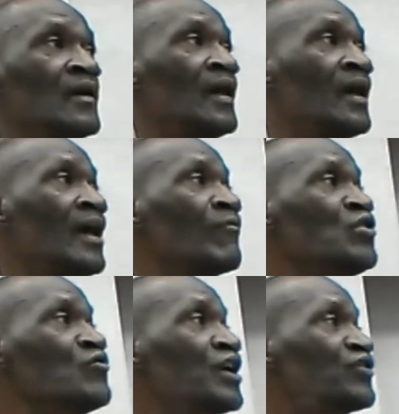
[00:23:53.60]
And when
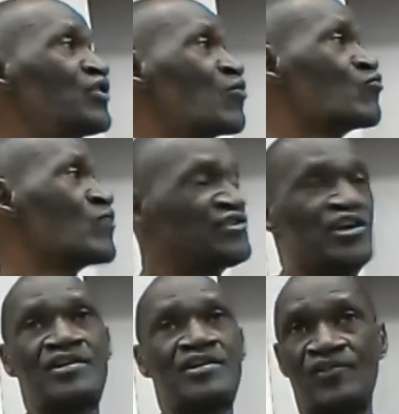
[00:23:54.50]
you get to the
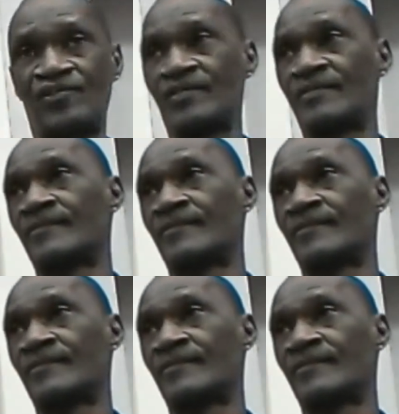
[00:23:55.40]
wretchedness